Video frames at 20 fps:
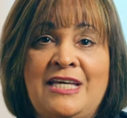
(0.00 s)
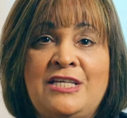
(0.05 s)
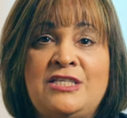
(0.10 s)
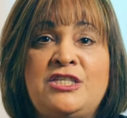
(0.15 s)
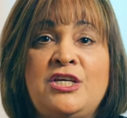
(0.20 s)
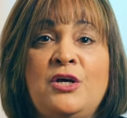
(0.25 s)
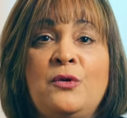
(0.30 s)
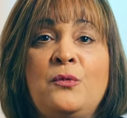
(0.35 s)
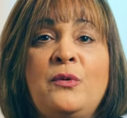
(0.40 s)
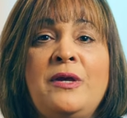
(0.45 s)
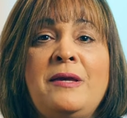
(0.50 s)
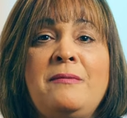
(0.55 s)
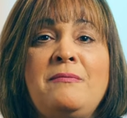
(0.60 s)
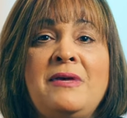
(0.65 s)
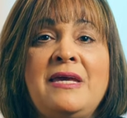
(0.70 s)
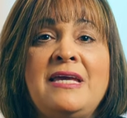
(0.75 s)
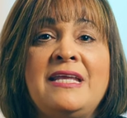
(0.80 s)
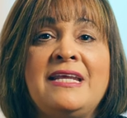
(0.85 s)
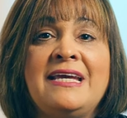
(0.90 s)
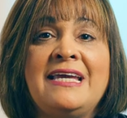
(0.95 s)
Till we
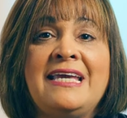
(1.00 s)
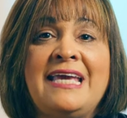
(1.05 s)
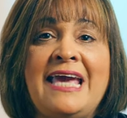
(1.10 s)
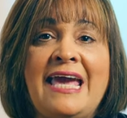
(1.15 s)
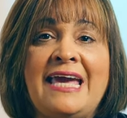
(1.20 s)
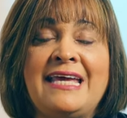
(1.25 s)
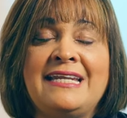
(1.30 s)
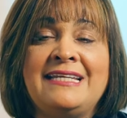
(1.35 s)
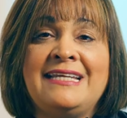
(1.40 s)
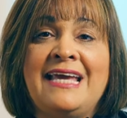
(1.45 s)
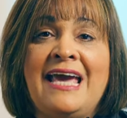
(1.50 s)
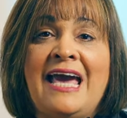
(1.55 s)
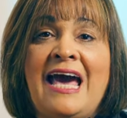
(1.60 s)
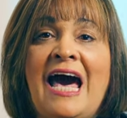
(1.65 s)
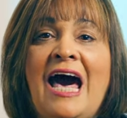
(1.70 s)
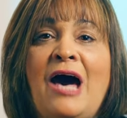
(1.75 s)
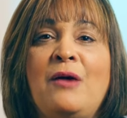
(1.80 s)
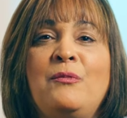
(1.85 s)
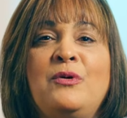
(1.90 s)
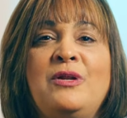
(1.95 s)
meet again,
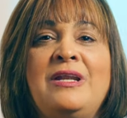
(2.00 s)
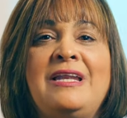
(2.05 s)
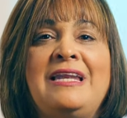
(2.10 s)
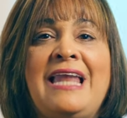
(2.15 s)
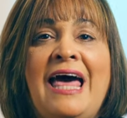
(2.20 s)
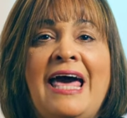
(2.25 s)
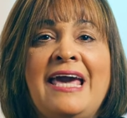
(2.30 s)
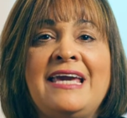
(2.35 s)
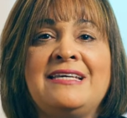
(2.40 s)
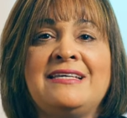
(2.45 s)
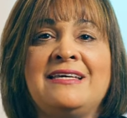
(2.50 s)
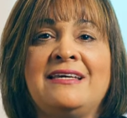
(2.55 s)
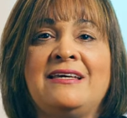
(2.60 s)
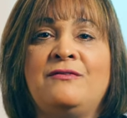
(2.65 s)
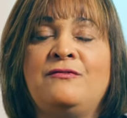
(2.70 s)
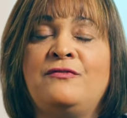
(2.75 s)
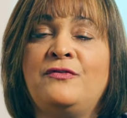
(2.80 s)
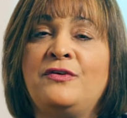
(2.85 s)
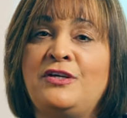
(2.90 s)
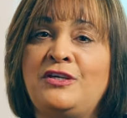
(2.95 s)
I would like
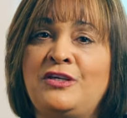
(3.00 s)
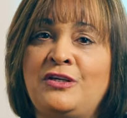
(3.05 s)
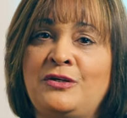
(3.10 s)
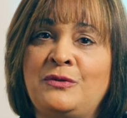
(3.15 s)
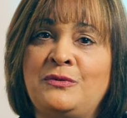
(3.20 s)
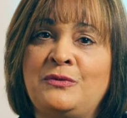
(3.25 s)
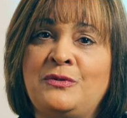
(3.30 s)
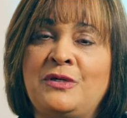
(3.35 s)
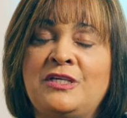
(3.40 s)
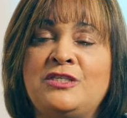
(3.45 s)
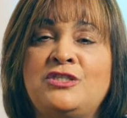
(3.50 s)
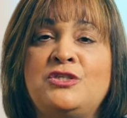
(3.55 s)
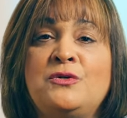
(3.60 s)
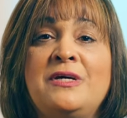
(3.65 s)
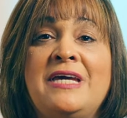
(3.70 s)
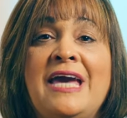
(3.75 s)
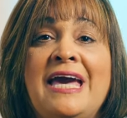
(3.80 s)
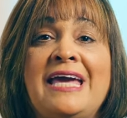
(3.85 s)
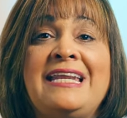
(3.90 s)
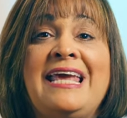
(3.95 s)
for you to
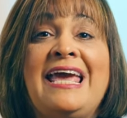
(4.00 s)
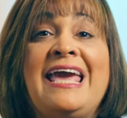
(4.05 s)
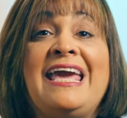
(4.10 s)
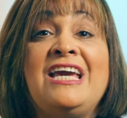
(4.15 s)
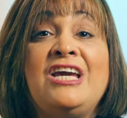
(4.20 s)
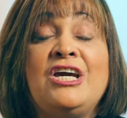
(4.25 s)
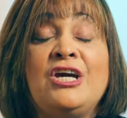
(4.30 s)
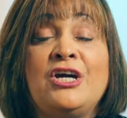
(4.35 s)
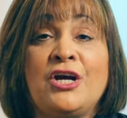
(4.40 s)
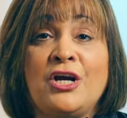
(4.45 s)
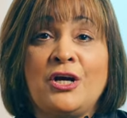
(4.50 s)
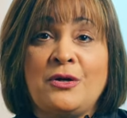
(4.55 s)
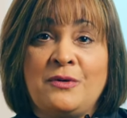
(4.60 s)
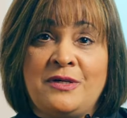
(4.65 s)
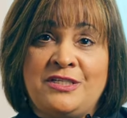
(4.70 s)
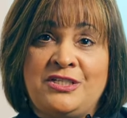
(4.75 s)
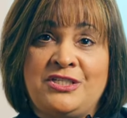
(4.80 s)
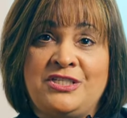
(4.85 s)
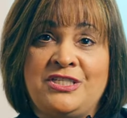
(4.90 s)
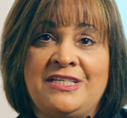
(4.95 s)
get
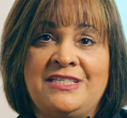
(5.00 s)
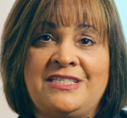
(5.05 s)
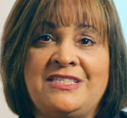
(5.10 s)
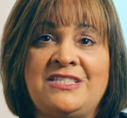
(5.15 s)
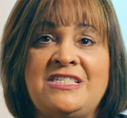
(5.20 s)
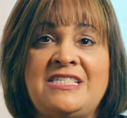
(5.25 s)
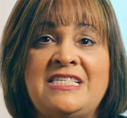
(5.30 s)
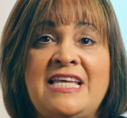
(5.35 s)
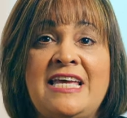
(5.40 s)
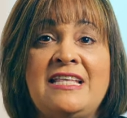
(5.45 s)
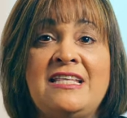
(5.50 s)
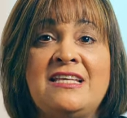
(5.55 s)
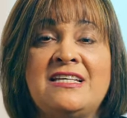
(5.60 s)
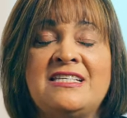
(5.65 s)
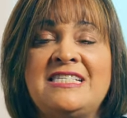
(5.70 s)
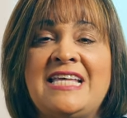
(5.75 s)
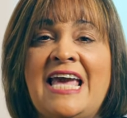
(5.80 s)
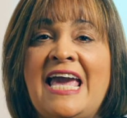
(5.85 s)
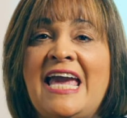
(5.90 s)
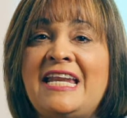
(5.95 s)
encouraged to send
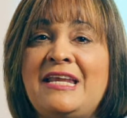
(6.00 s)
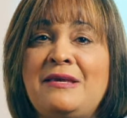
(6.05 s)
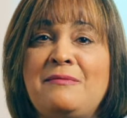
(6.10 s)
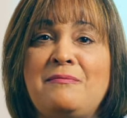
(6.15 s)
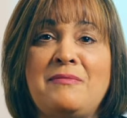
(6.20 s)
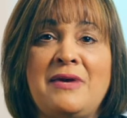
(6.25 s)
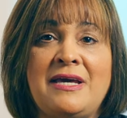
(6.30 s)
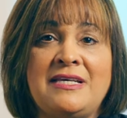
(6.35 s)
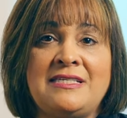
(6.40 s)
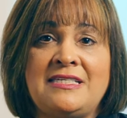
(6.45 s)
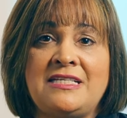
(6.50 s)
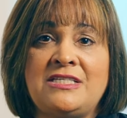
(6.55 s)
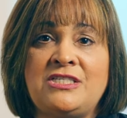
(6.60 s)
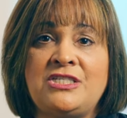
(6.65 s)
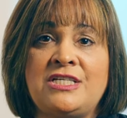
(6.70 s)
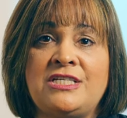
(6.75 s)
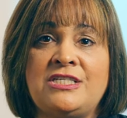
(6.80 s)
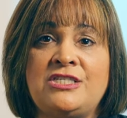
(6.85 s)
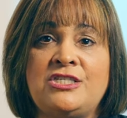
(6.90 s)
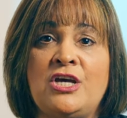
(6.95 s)
us any
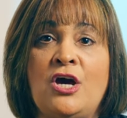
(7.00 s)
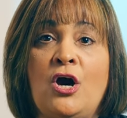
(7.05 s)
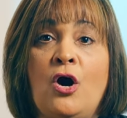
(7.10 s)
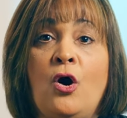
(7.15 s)
messages